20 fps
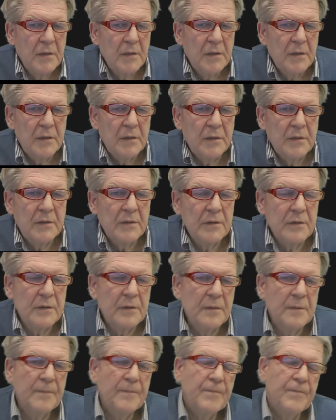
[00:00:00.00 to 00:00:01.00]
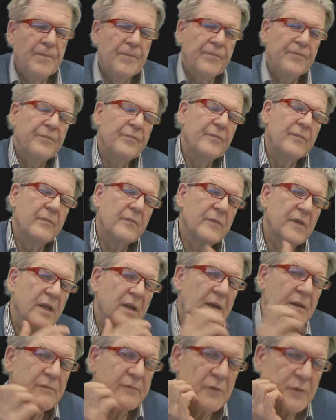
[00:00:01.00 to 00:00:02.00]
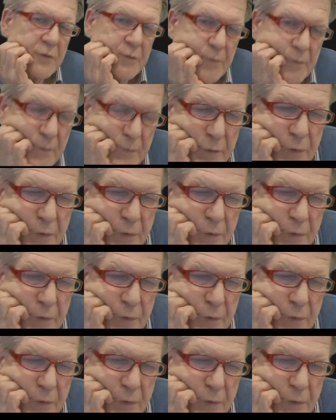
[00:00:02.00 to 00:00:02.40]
in Terraform you